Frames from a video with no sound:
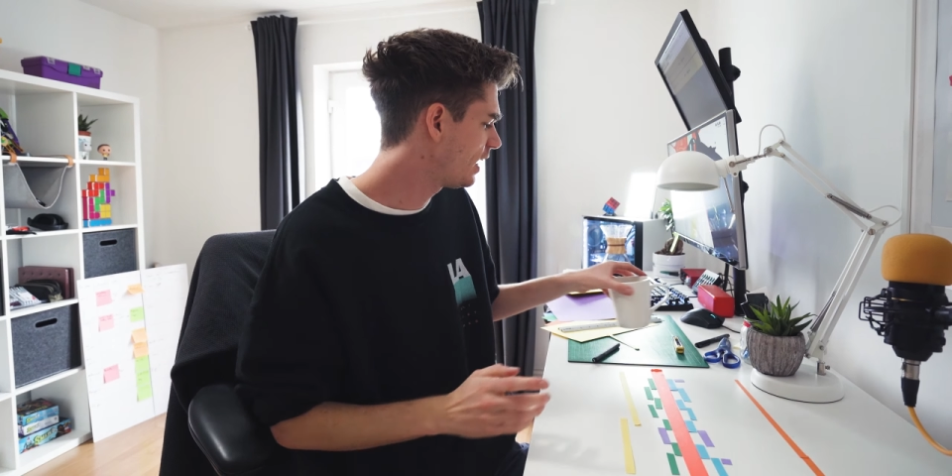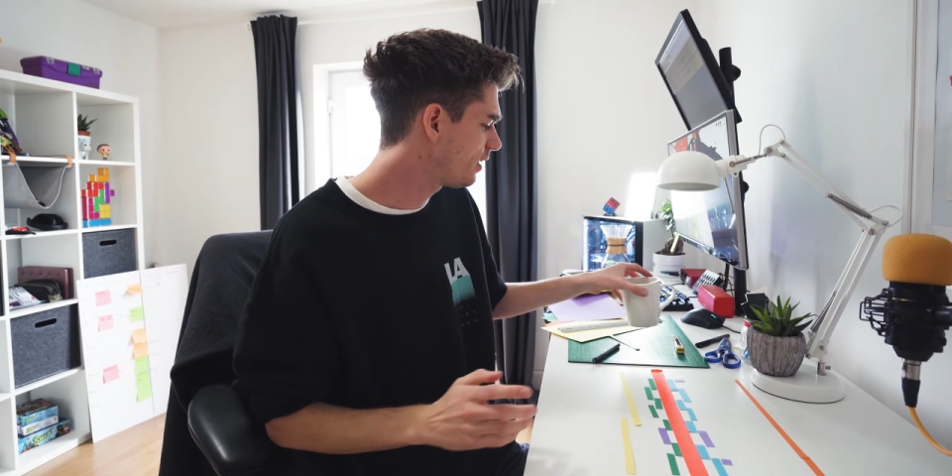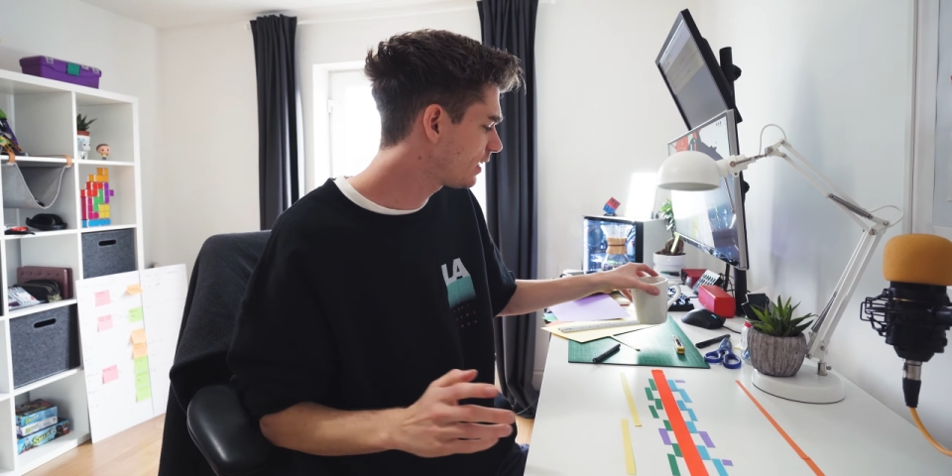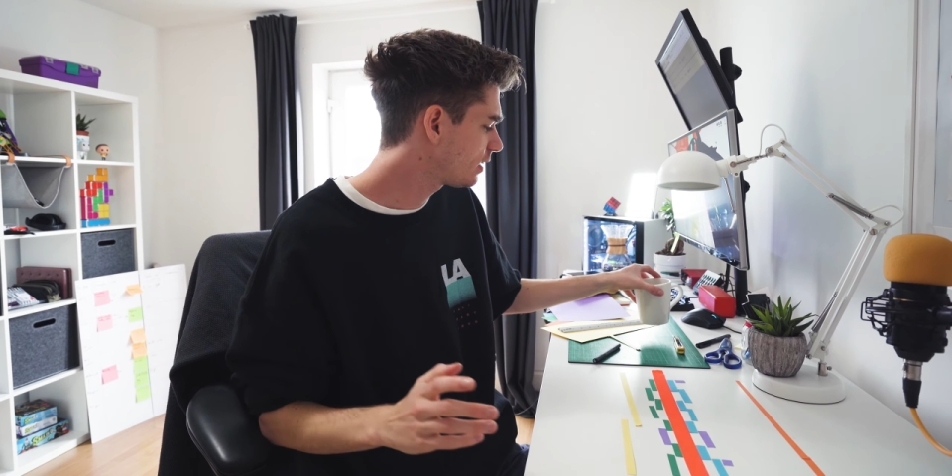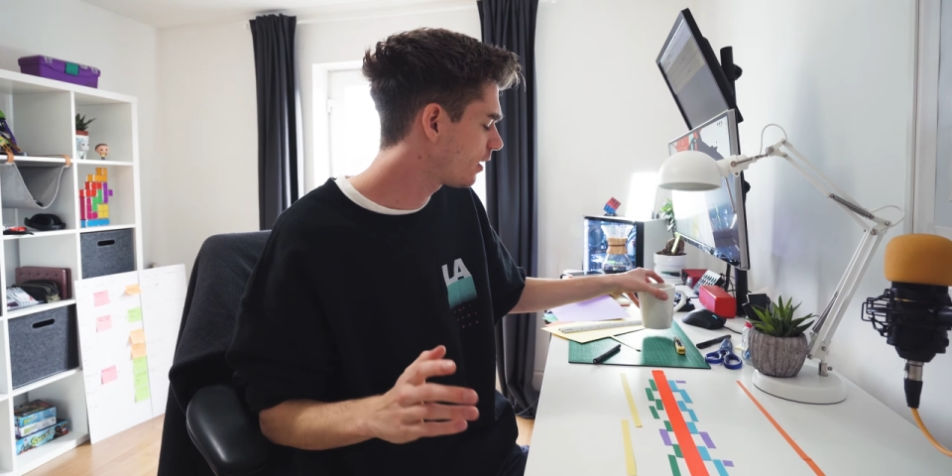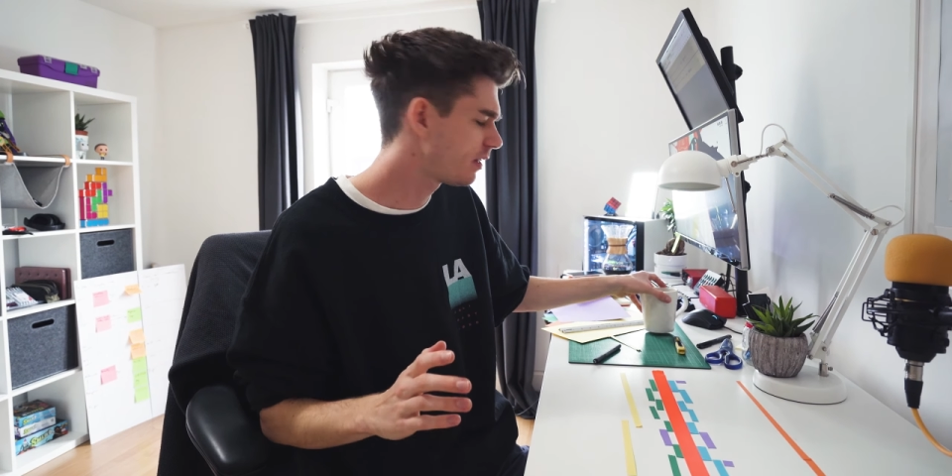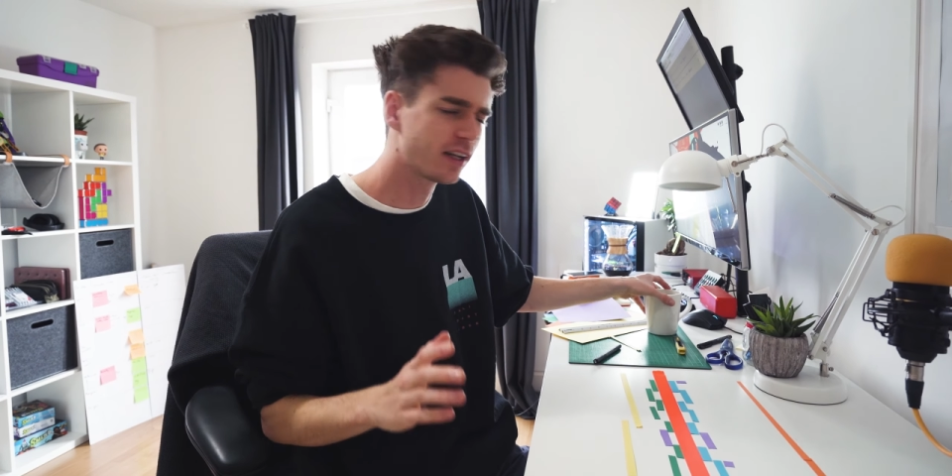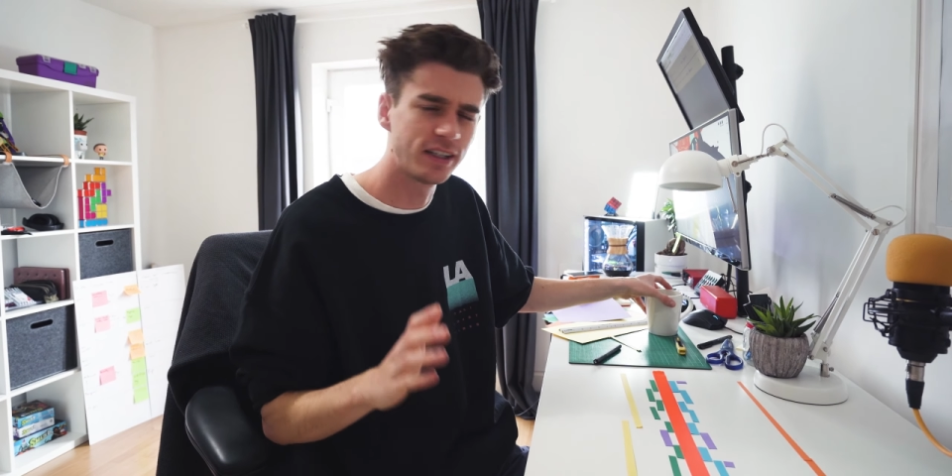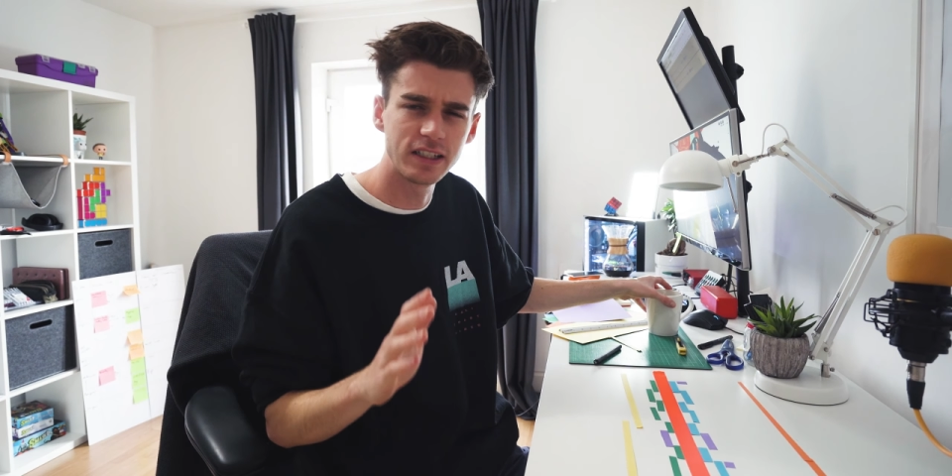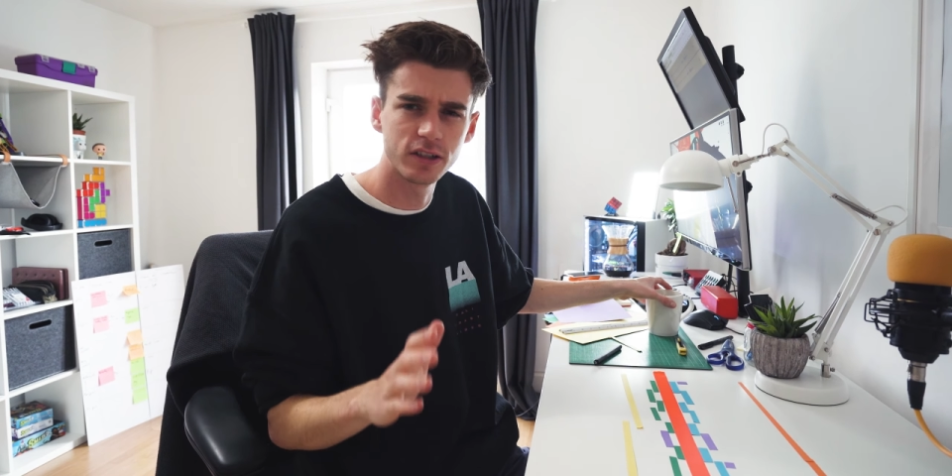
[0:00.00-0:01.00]
And the thing that I think
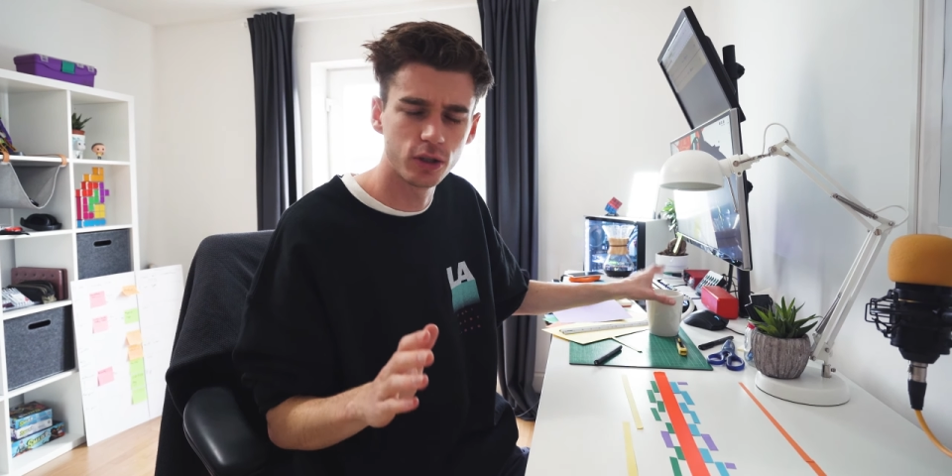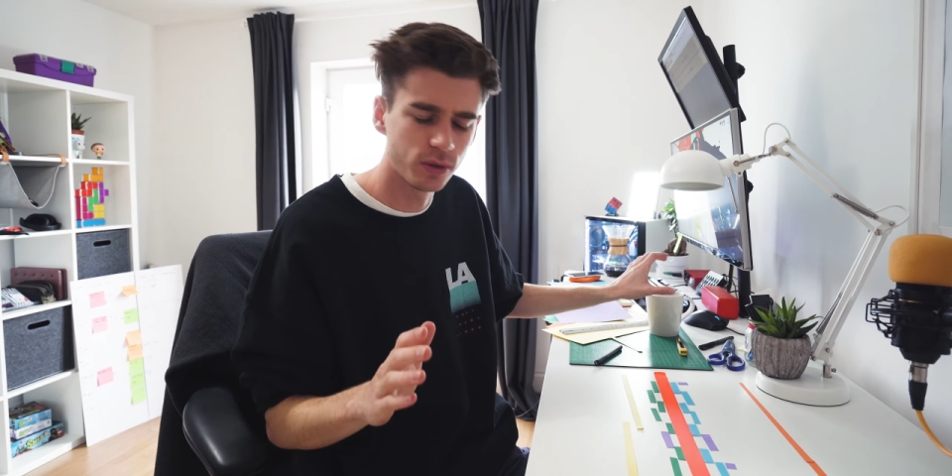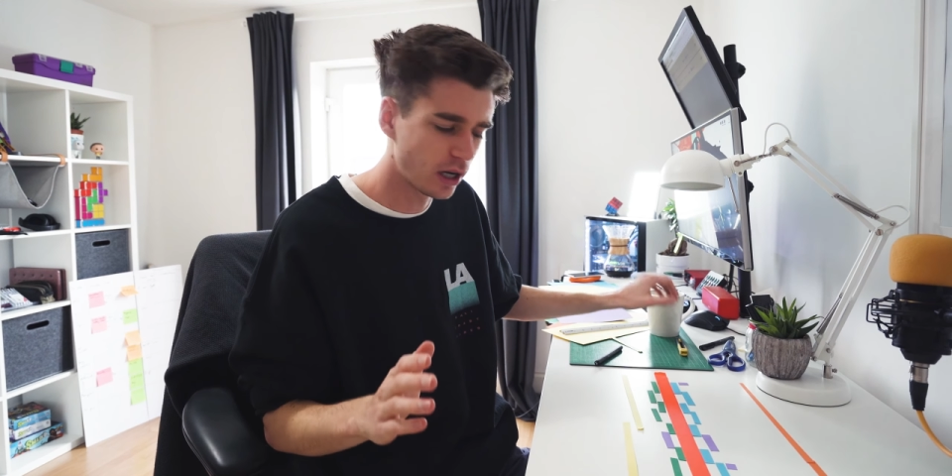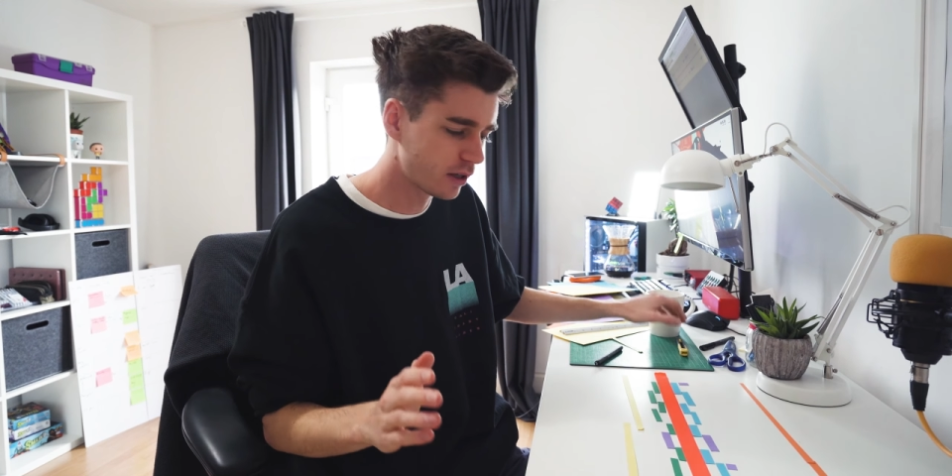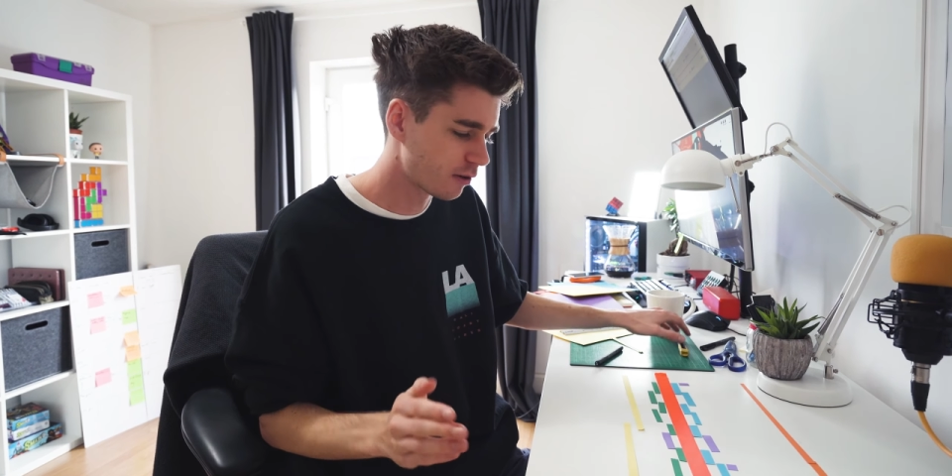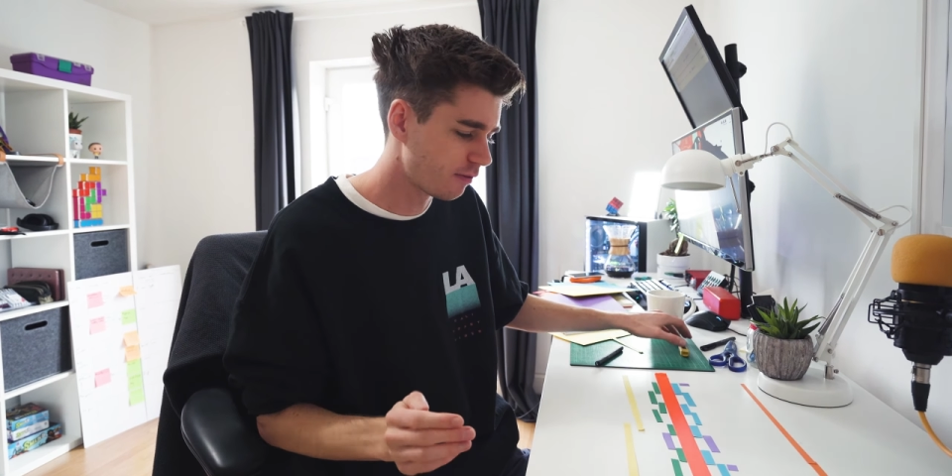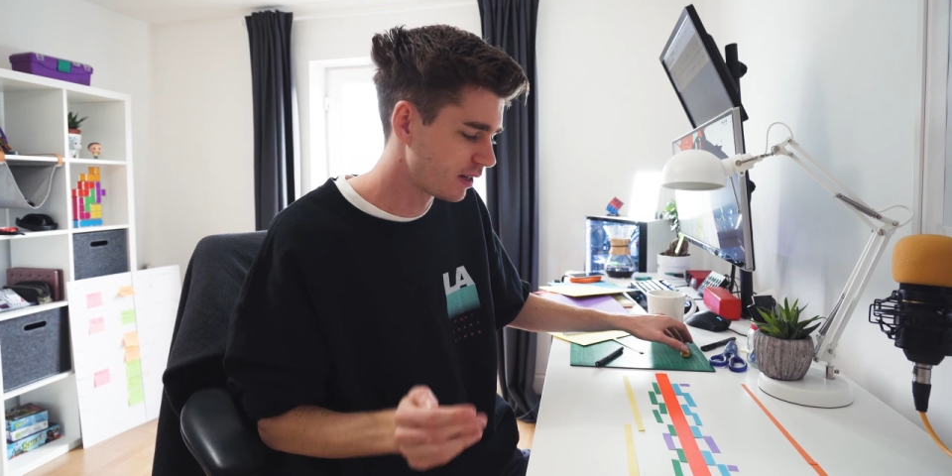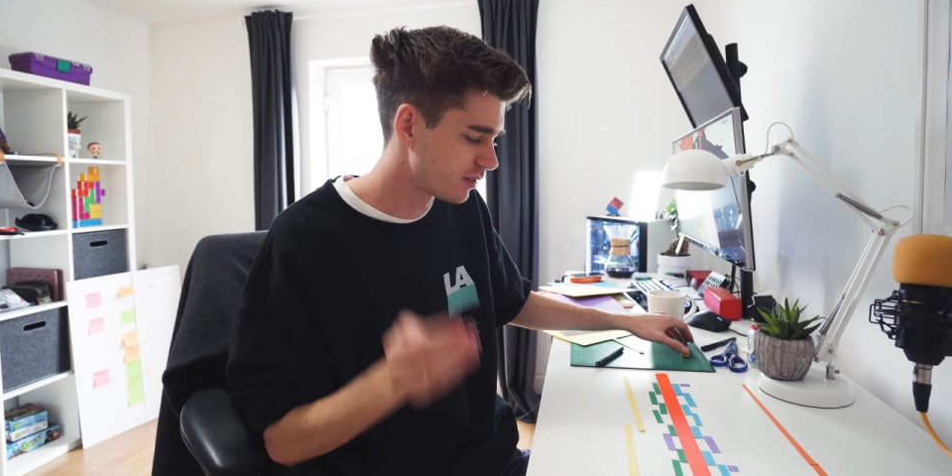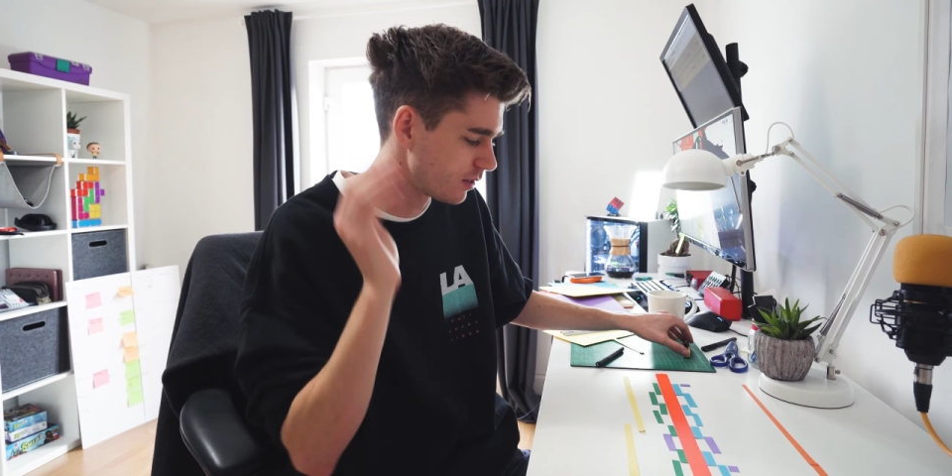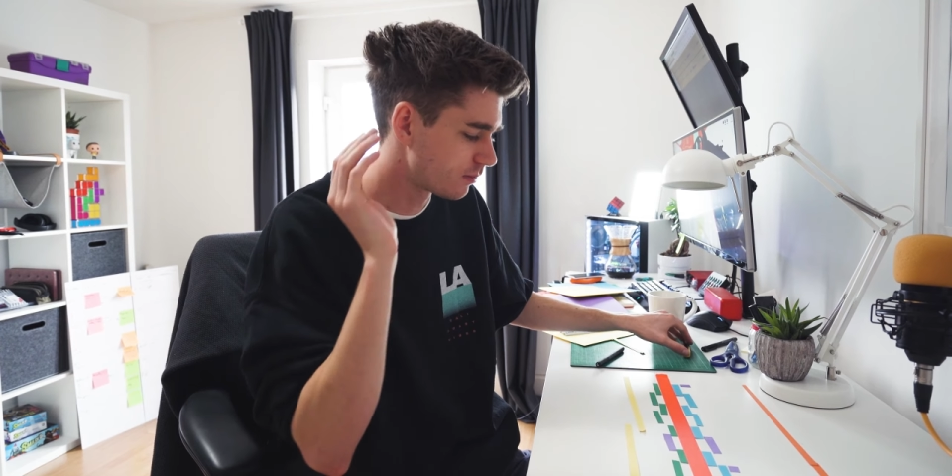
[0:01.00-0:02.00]
I need to do in After
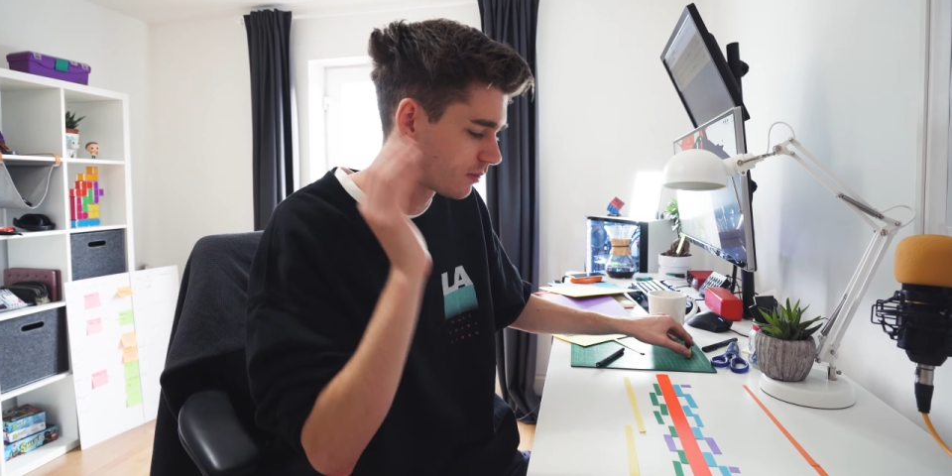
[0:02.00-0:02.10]
Effects is